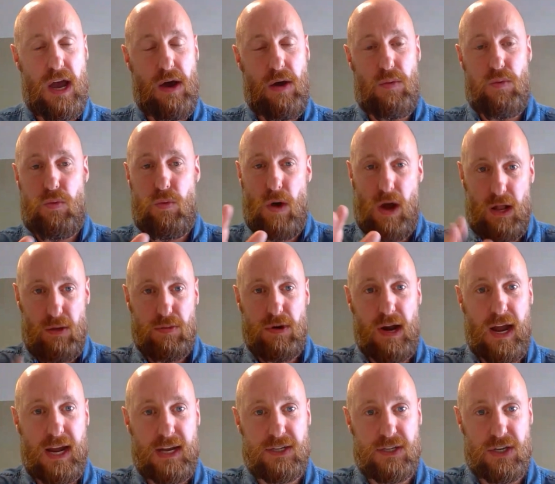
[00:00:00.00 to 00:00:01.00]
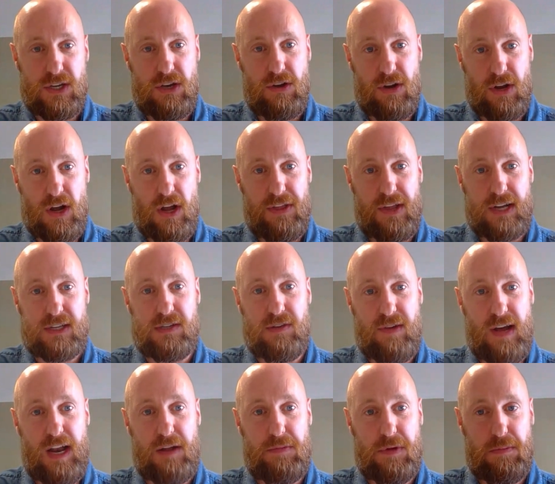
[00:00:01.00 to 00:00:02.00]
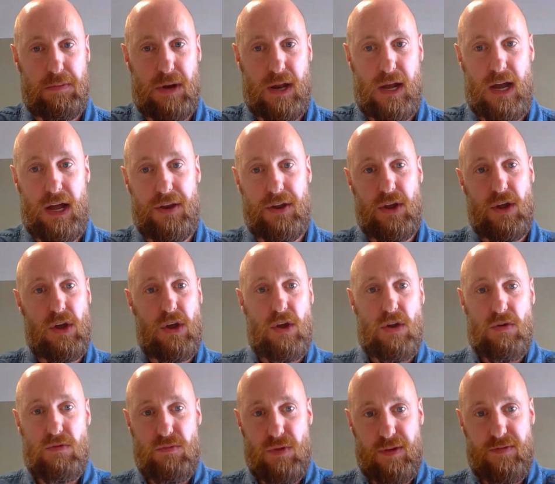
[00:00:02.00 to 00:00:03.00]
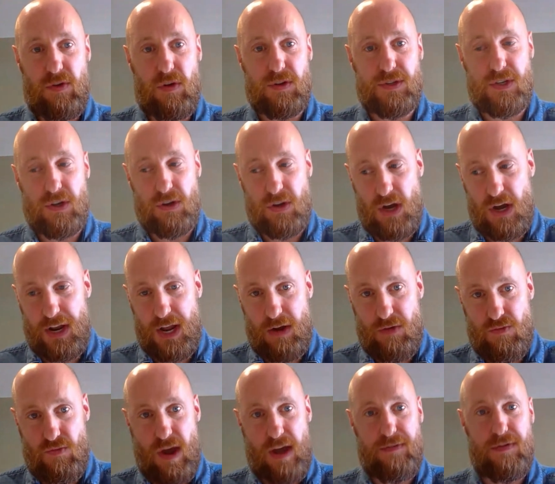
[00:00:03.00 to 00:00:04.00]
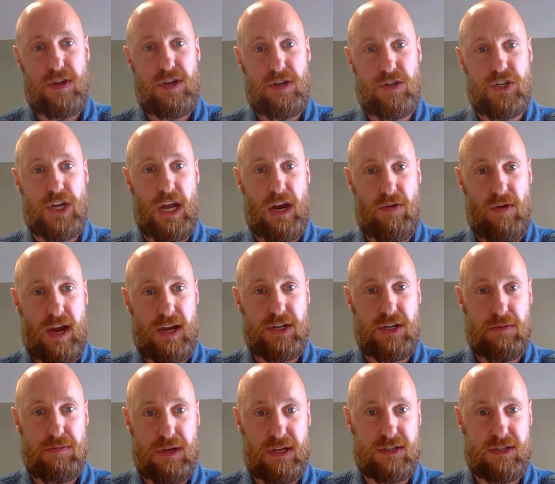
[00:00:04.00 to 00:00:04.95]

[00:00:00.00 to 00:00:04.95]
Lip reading: Now, while we're executing on that development plan, we've also got a revenue generating